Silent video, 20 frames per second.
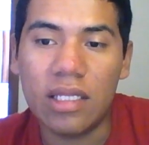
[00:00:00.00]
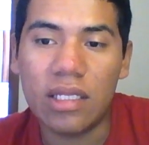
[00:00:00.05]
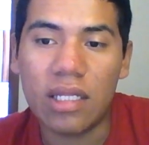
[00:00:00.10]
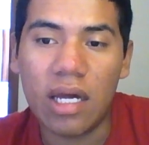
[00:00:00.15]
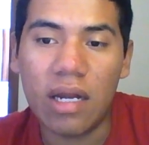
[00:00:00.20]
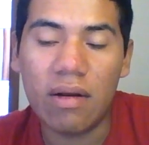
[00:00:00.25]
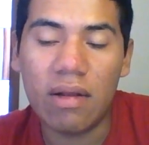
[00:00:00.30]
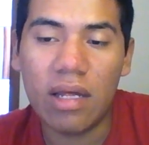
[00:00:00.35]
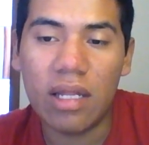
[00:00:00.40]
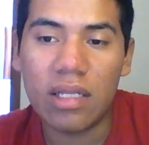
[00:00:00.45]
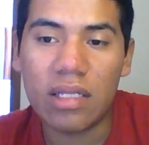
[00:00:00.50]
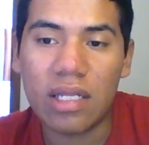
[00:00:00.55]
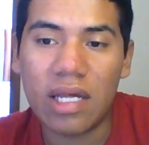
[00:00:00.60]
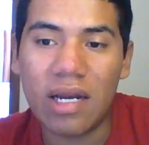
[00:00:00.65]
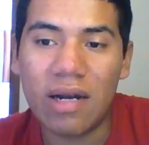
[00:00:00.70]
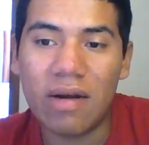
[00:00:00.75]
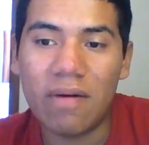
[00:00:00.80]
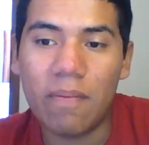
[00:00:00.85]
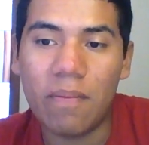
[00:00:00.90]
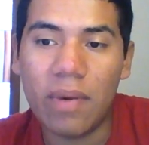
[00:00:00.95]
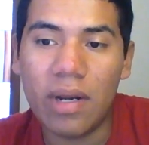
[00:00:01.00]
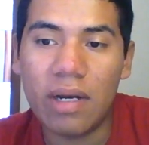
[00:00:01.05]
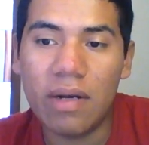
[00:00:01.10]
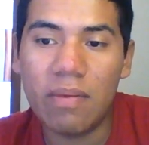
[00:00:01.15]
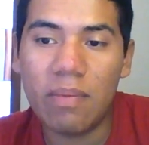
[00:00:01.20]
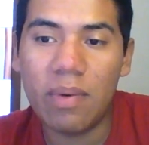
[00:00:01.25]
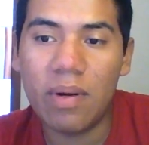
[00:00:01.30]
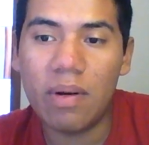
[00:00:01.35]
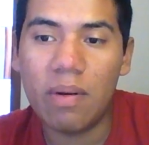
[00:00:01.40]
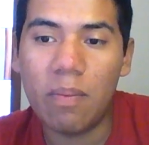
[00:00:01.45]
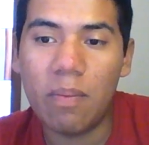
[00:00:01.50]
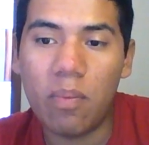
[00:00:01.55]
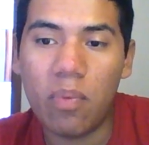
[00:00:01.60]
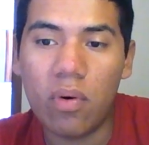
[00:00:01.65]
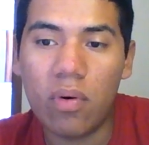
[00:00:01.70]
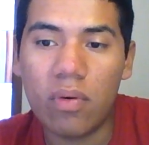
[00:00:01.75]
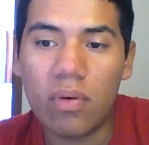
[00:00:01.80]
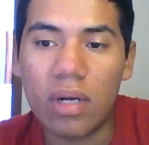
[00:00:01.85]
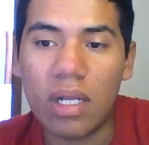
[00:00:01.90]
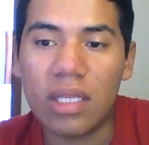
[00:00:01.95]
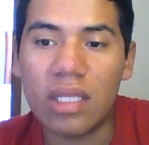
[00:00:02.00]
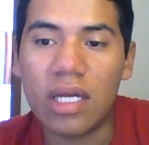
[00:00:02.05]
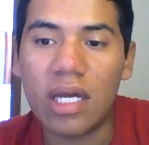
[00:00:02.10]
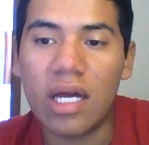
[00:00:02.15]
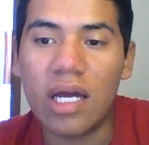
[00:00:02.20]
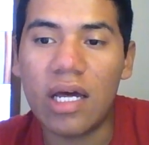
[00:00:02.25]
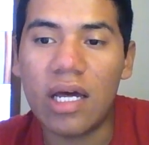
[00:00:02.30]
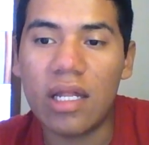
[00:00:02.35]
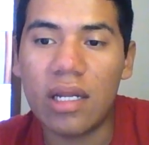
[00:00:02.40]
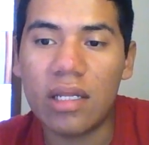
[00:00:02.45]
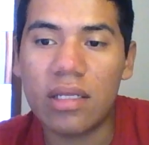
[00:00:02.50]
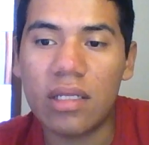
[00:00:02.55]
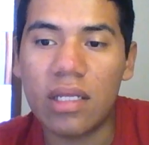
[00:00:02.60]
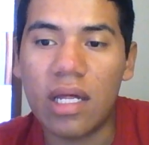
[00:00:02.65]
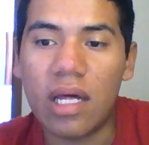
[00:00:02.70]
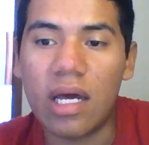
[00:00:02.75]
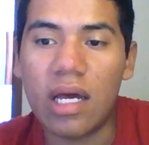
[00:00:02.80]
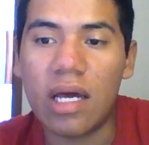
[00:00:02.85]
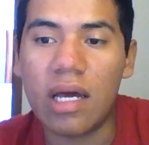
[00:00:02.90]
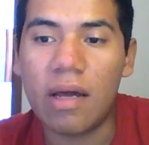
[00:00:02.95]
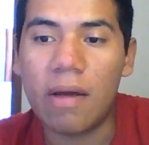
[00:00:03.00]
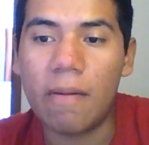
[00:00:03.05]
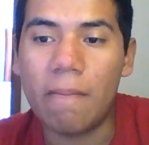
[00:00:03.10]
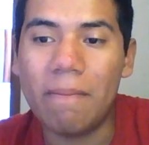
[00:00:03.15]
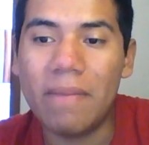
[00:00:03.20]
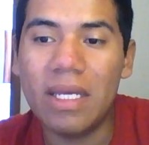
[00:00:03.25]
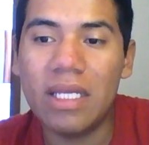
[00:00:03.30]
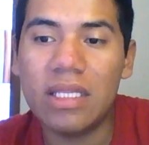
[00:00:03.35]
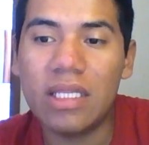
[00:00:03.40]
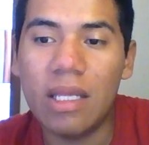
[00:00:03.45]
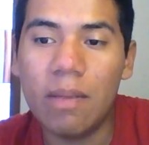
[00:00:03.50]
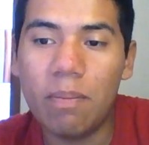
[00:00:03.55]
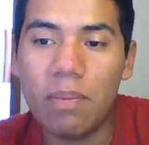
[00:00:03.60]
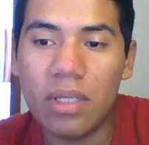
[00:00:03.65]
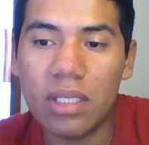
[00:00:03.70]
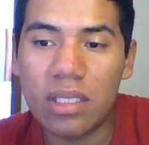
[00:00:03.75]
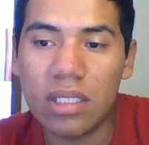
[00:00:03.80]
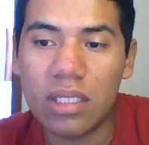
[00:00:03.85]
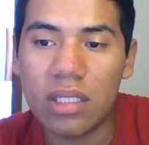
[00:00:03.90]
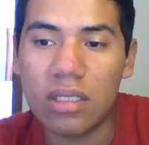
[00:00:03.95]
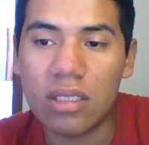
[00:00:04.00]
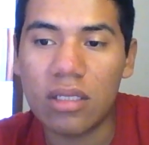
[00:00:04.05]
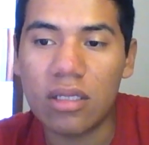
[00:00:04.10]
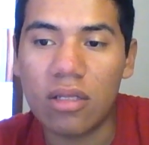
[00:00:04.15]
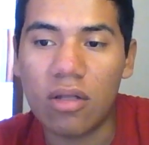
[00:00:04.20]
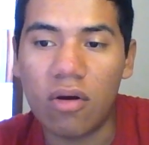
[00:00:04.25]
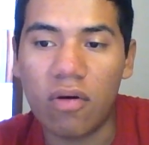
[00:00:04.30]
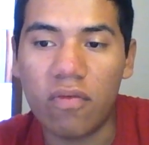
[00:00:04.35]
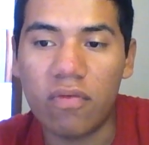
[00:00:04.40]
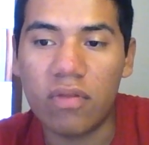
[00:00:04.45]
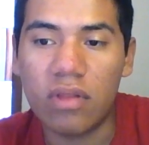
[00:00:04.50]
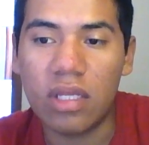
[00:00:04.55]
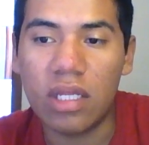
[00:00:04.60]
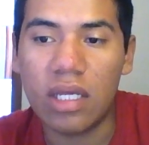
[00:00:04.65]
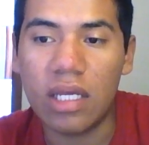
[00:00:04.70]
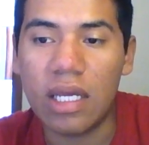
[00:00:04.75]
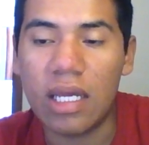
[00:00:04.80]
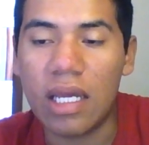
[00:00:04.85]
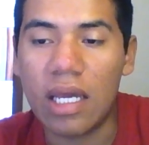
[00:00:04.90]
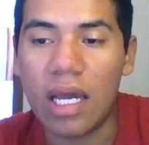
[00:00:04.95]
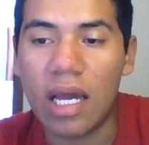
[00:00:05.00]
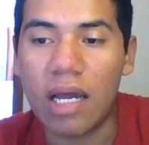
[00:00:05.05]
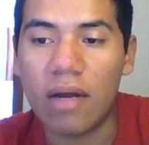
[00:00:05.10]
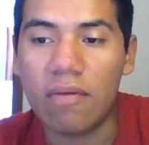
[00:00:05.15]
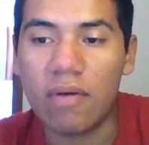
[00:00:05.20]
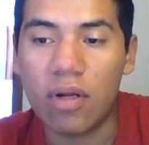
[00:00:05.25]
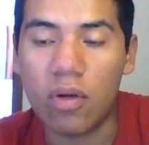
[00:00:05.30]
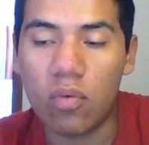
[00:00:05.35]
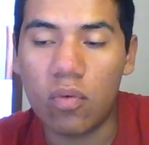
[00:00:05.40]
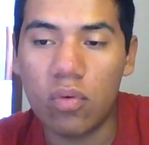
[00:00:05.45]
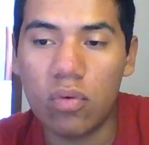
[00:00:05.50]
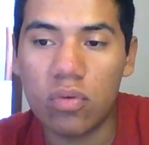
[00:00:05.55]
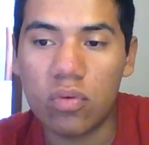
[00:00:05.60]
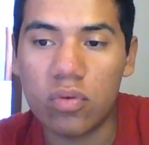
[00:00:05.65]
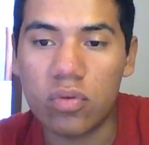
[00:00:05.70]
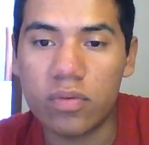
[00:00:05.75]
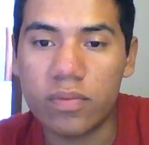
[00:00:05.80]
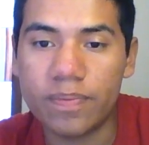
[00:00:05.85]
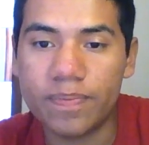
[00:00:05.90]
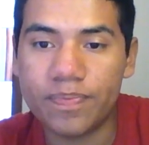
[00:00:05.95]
areas are very poor and has a big dependence of the agriculture.